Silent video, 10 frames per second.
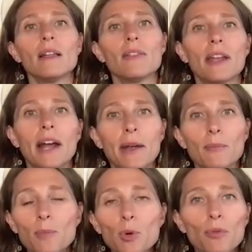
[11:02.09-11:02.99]
Then I
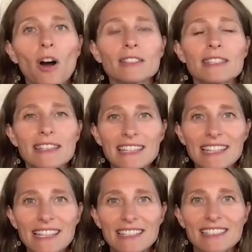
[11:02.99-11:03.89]
move on to the
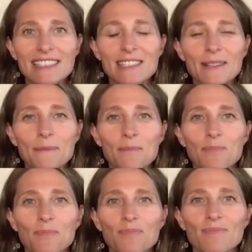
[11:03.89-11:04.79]
east,
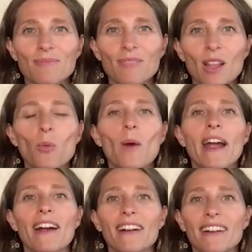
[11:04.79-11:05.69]

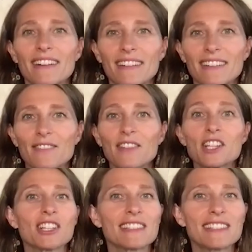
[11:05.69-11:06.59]
where
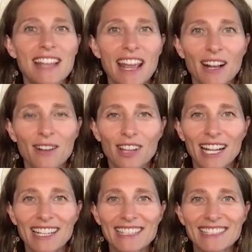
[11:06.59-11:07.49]
visions take
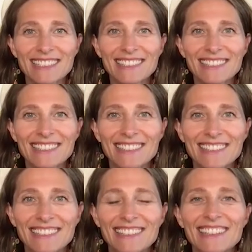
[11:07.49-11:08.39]
flight.
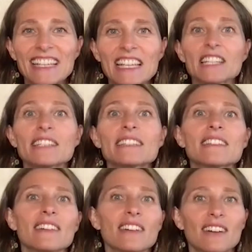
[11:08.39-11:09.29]

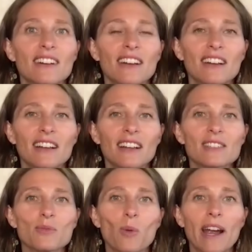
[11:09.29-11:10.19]
East
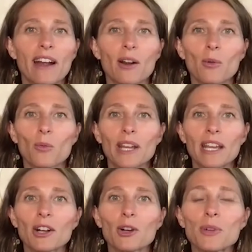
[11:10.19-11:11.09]
is where
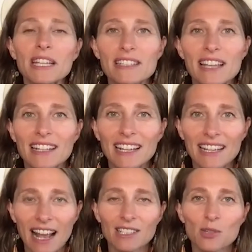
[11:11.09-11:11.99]
we greet and
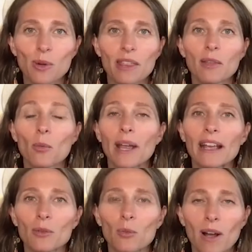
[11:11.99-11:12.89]
connect with the
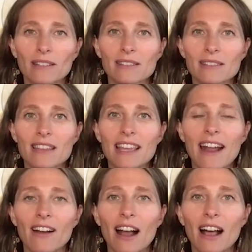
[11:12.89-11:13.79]
winged ones, the
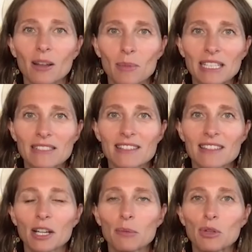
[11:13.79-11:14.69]
air element, the
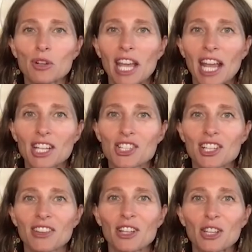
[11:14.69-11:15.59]

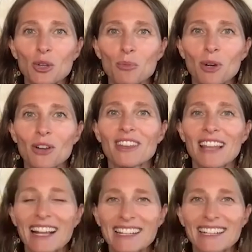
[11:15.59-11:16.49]
communication, the humor, the
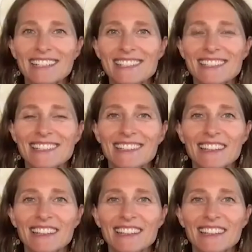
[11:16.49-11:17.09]
lightness.